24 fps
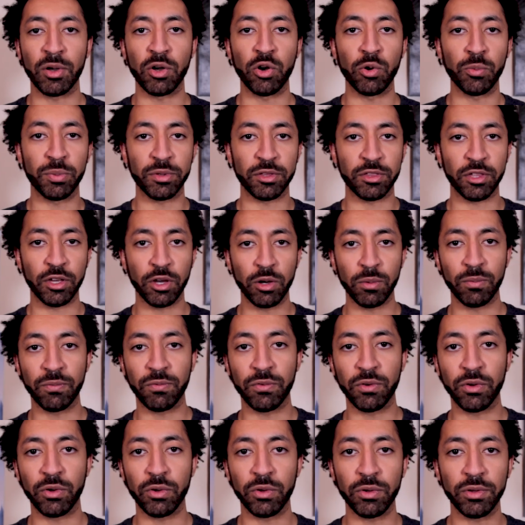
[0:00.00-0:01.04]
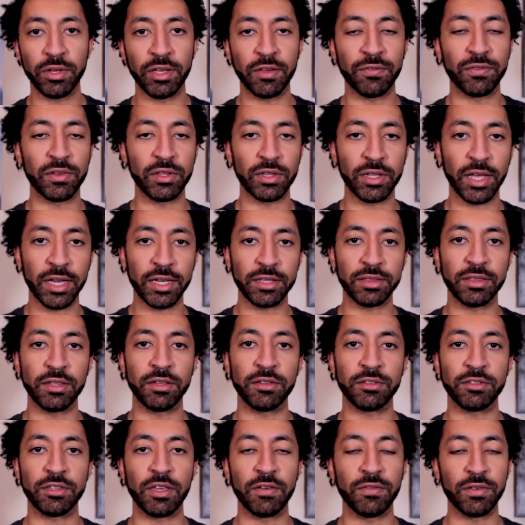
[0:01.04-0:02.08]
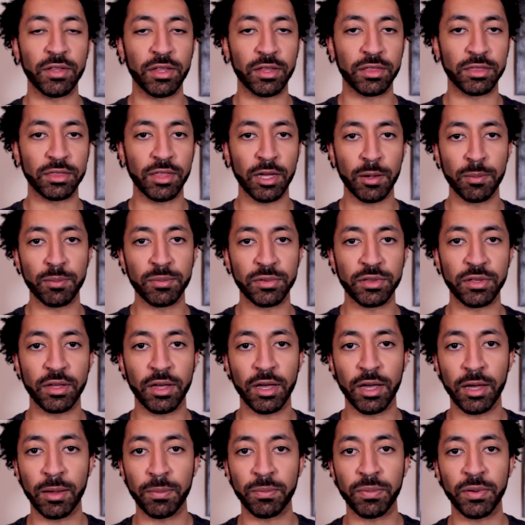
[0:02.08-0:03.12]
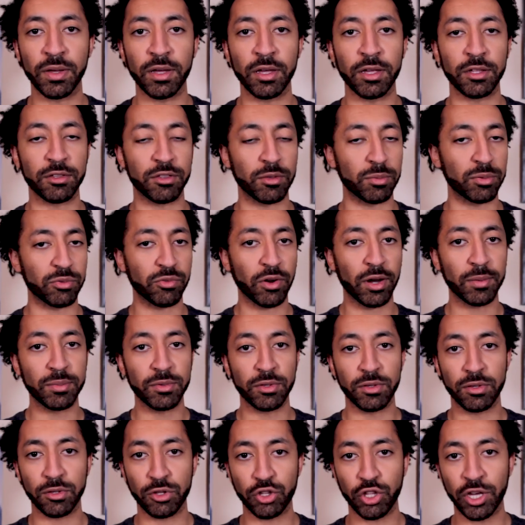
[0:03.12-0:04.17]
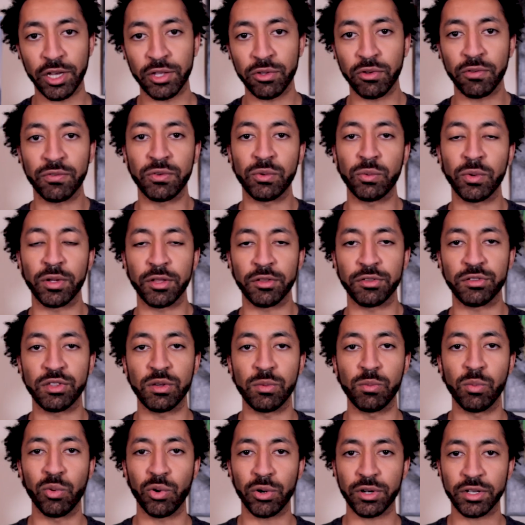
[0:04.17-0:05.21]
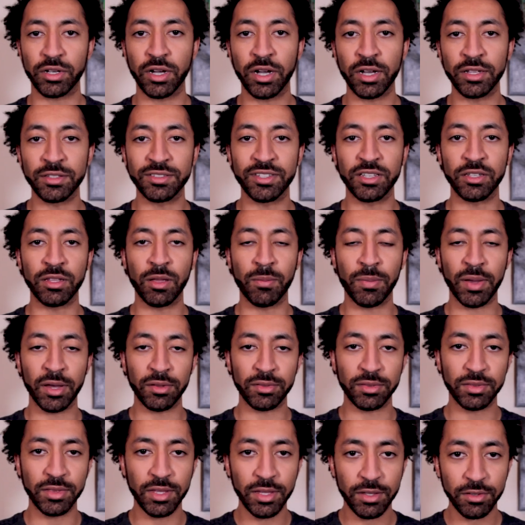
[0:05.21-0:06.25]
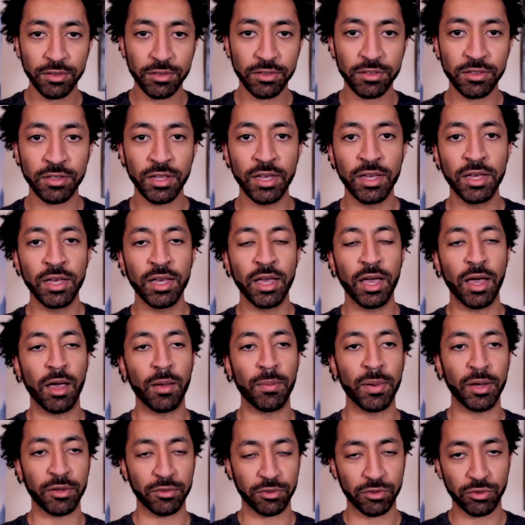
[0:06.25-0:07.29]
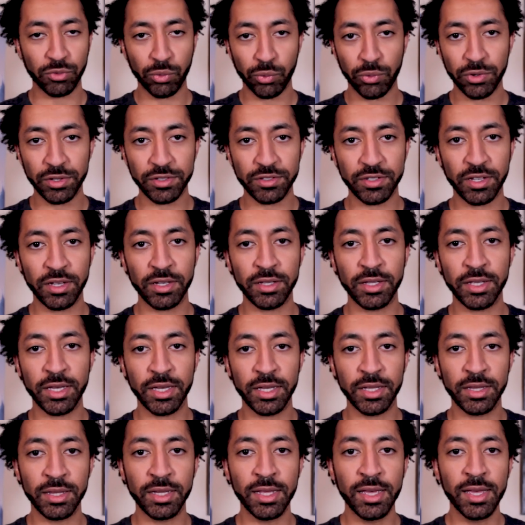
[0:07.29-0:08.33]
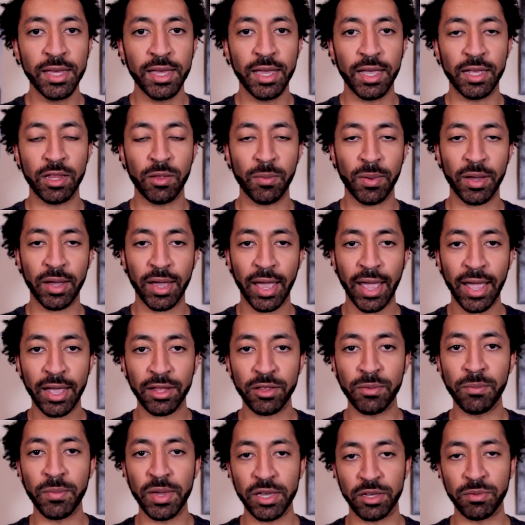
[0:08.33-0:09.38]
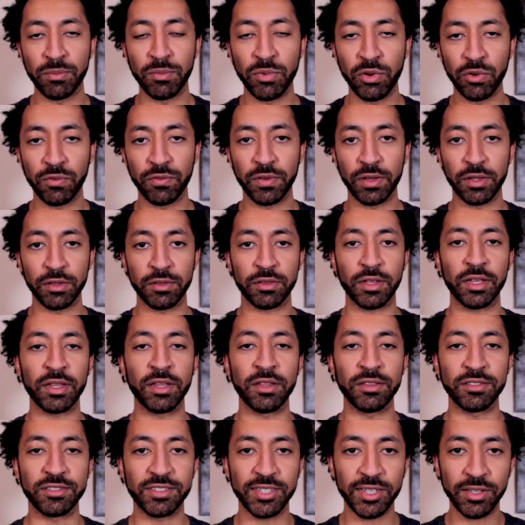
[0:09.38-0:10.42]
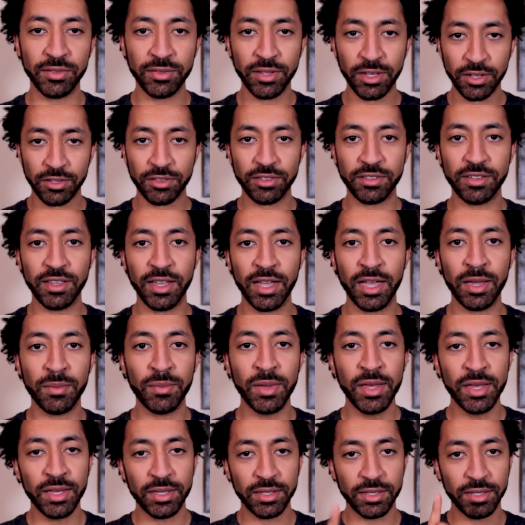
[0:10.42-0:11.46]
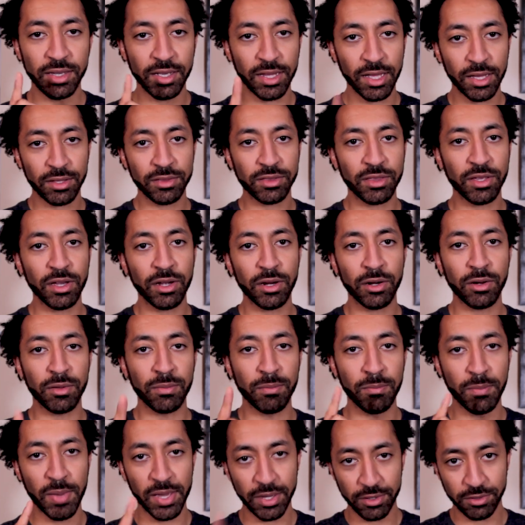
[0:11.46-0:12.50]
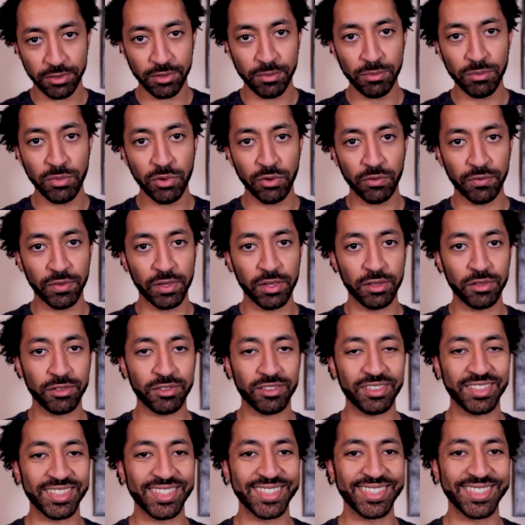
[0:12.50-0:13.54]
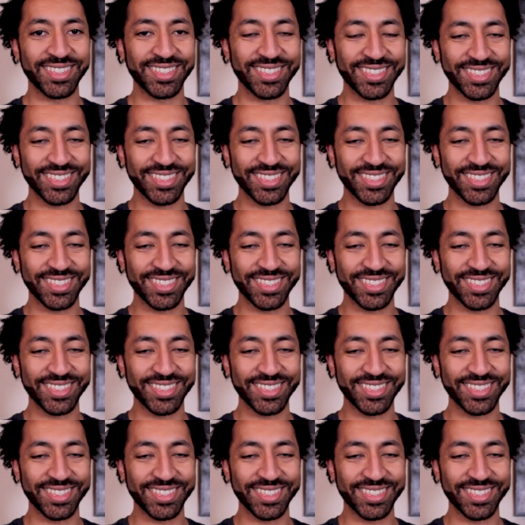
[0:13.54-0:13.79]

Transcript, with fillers: I hope it's helpful. If you like this, give it a thumbs up. Uh, subscribe to the channel if you want to see more content about this, about storytelling, and about how to make movies. And until next time, get out there and make some movies.